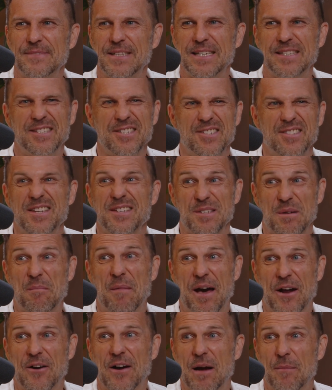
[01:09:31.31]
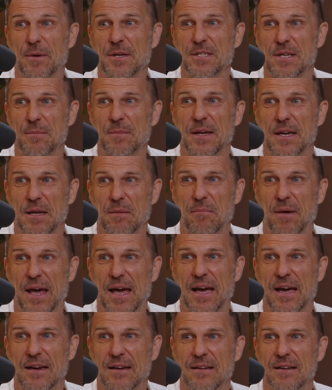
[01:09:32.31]
It just doesn't matter how much I'm getting
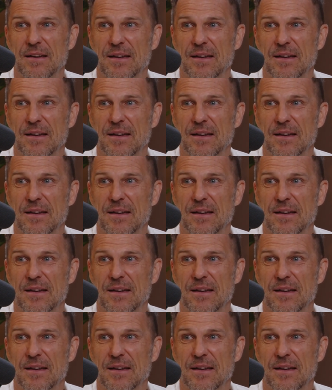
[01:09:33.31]
paid.